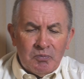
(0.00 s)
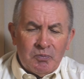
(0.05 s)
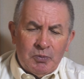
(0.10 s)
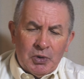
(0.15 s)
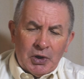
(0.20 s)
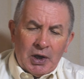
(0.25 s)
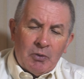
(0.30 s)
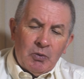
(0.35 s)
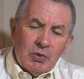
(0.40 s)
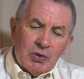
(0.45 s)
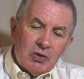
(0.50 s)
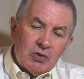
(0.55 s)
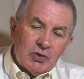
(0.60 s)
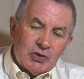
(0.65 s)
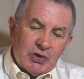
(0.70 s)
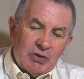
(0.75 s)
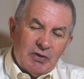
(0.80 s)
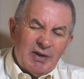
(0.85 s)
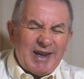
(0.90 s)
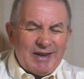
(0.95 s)
but I would
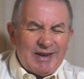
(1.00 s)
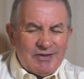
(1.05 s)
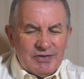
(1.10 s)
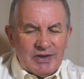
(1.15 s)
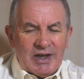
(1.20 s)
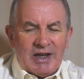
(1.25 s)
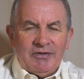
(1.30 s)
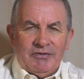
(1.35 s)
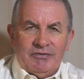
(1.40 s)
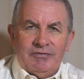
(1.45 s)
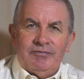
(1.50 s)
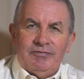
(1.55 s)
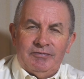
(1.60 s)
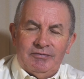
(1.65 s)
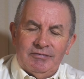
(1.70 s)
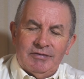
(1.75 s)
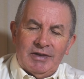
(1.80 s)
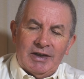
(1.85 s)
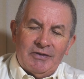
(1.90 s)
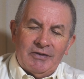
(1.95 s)
also.
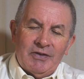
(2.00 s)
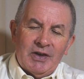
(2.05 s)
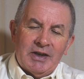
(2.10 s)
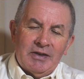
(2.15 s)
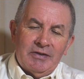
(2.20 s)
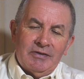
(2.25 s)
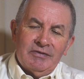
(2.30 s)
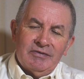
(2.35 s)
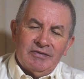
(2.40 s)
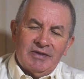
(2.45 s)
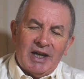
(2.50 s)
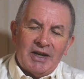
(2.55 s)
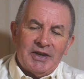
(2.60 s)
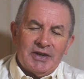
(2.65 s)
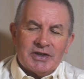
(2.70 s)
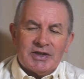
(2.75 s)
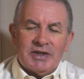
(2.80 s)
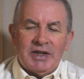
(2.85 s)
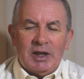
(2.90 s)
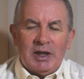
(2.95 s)
I've had a
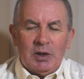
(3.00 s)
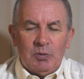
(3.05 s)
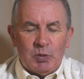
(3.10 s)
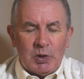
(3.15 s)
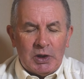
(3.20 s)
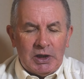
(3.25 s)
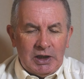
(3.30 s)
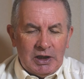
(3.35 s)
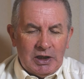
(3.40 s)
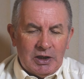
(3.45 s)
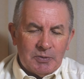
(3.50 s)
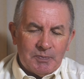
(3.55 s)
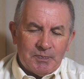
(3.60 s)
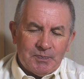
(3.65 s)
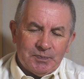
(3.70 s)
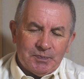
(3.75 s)
sneak peek.